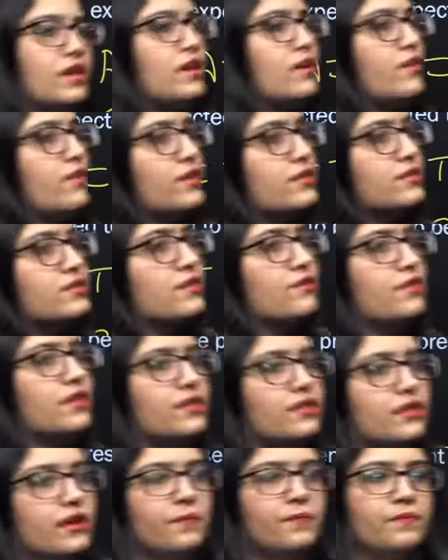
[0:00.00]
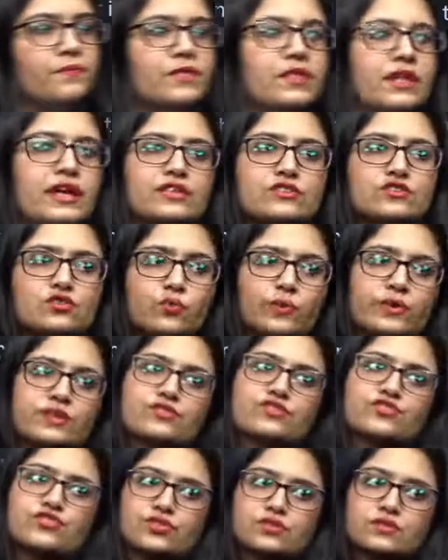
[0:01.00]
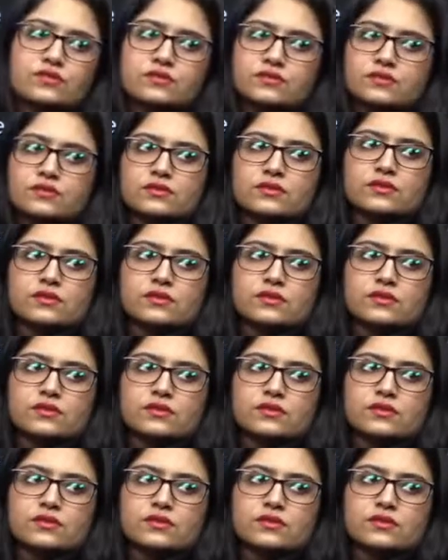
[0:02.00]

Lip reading: correct, Savita. Next question.